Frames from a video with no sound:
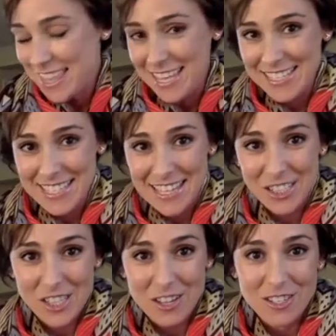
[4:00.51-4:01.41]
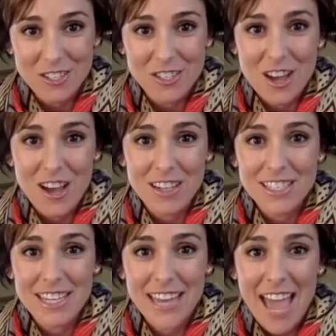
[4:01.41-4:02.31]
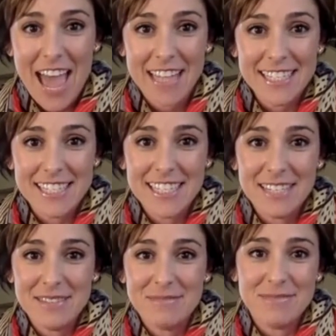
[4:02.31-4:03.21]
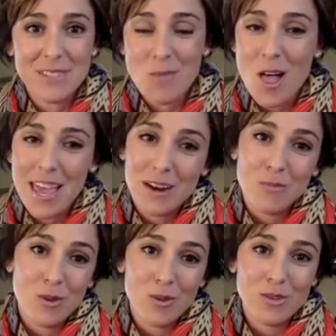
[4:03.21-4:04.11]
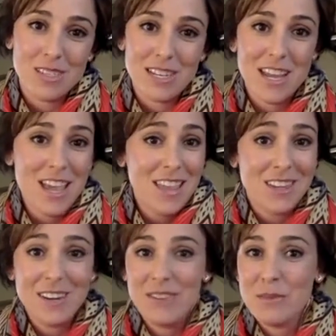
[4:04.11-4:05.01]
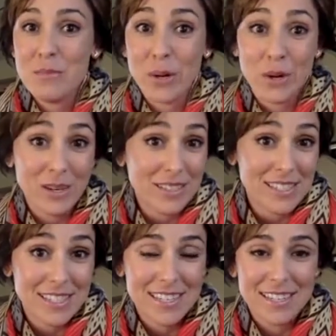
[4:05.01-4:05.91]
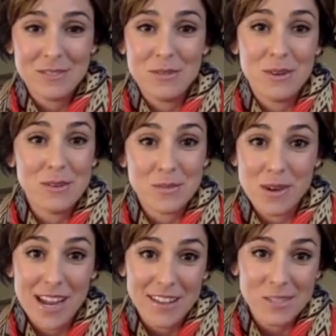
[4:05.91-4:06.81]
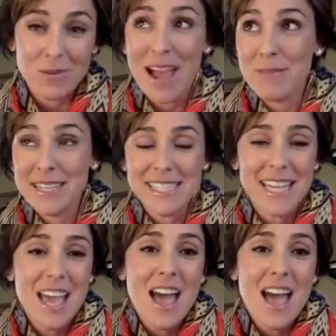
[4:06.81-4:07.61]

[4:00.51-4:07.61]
things that shelter dogs and cats and small animals, and there are even birds and who knows what else, rabbits,